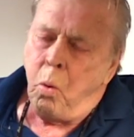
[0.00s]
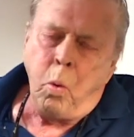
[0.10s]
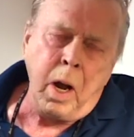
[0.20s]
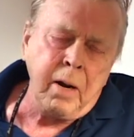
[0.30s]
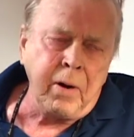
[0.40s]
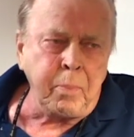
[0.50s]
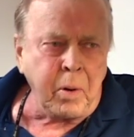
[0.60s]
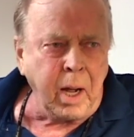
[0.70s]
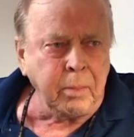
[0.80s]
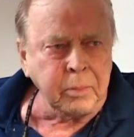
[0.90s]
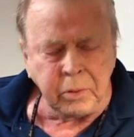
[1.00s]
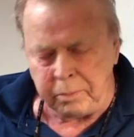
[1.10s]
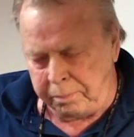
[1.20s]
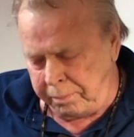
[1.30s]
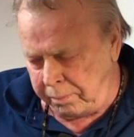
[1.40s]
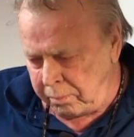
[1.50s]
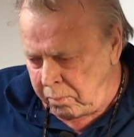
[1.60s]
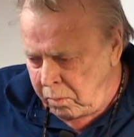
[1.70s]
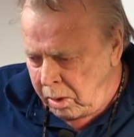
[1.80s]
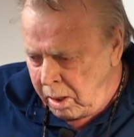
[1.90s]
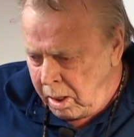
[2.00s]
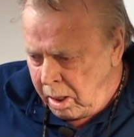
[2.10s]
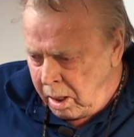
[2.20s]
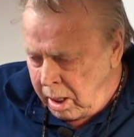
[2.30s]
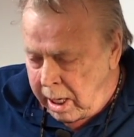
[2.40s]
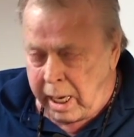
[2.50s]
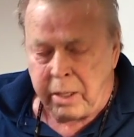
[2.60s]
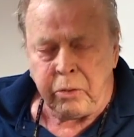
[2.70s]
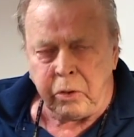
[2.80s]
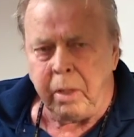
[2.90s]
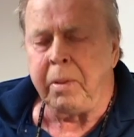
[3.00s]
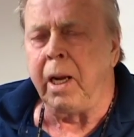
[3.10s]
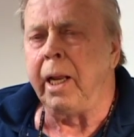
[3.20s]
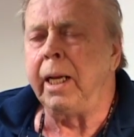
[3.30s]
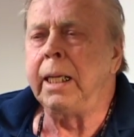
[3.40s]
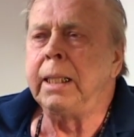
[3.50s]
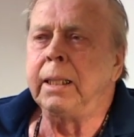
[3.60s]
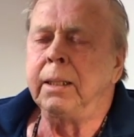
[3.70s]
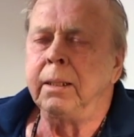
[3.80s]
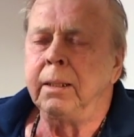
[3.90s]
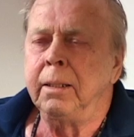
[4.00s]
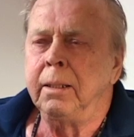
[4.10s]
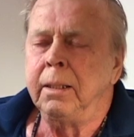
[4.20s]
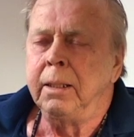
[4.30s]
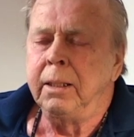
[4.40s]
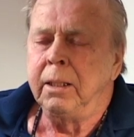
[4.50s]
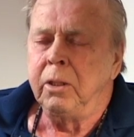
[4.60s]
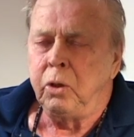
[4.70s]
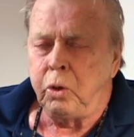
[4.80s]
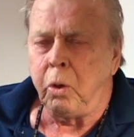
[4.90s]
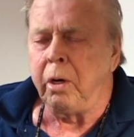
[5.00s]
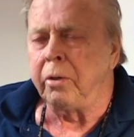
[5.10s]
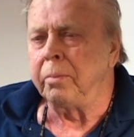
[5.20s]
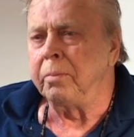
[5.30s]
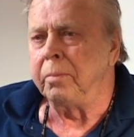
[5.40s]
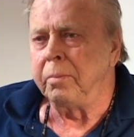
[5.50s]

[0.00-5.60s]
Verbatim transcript: One of our problems in stimulating tourism